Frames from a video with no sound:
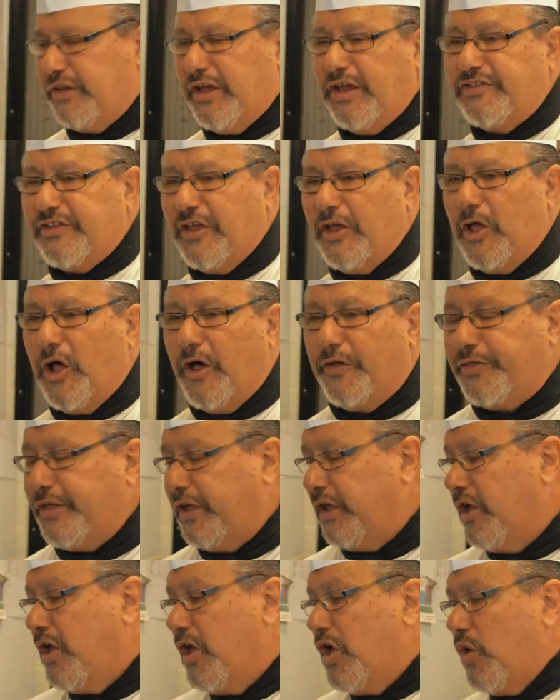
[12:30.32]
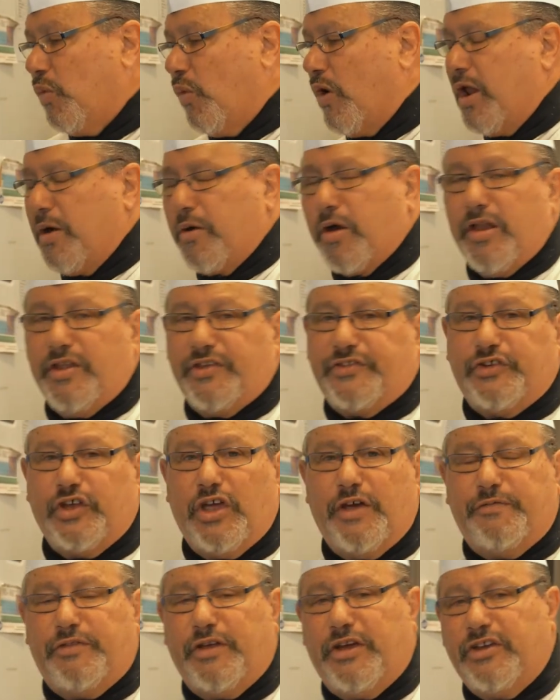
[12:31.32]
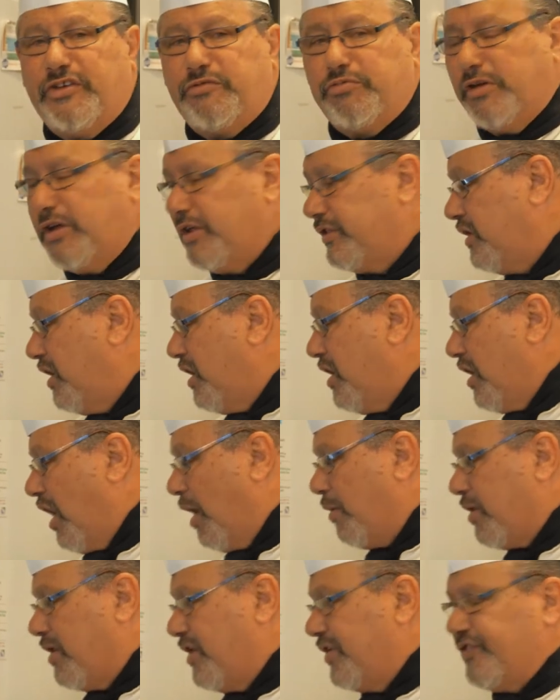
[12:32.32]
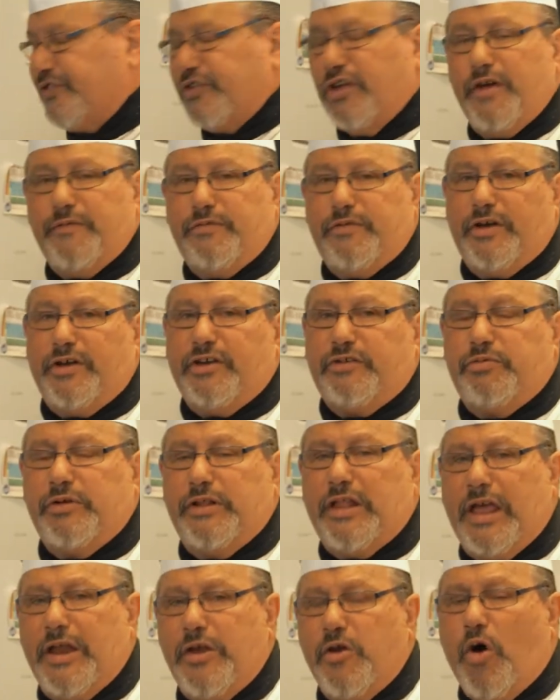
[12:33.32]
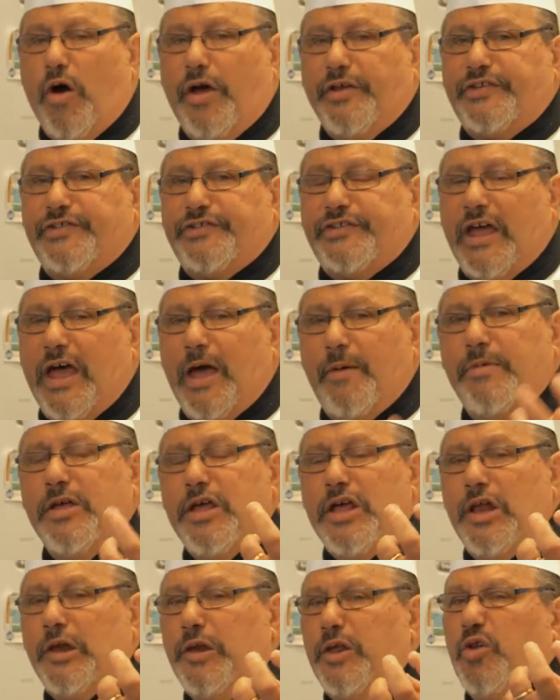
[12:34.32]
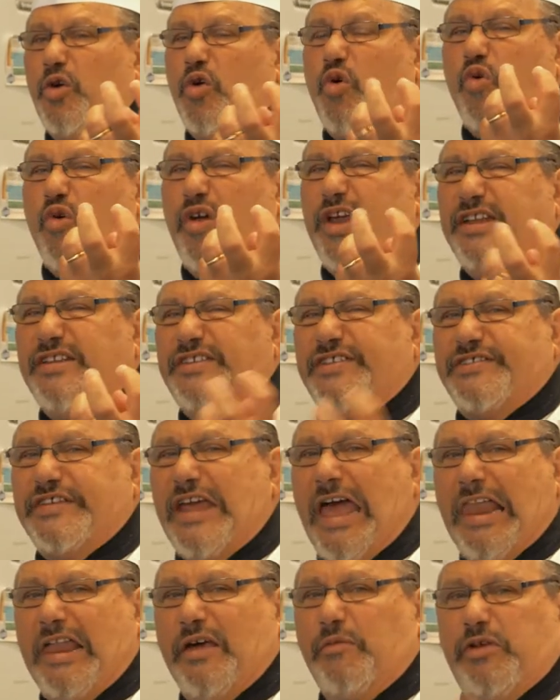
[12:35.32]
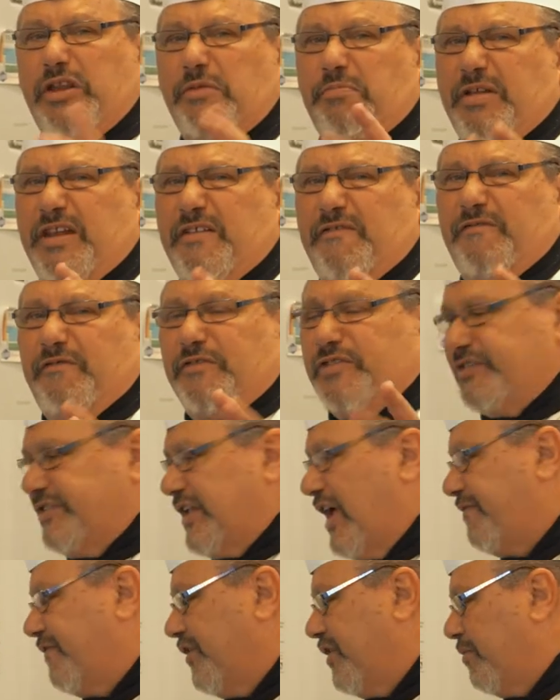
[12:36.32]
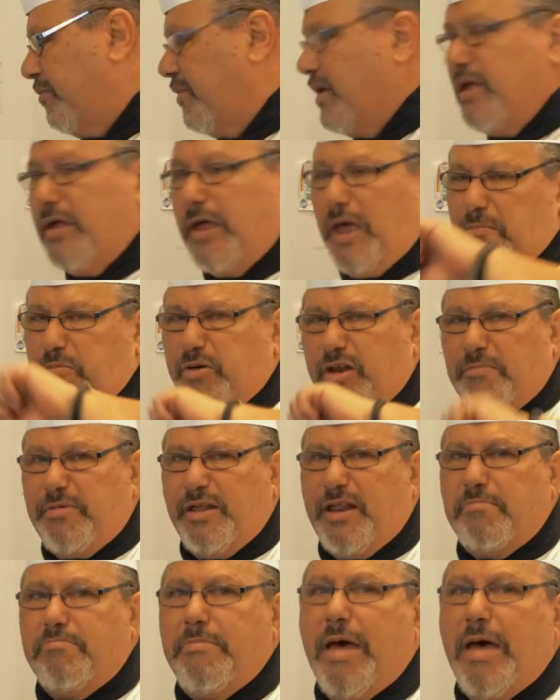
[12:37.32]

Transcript: These are healthy. What I'm going to serve these with, I'm going to serve these with a nice um, little green salad with a bit of stuff in them and put a bit of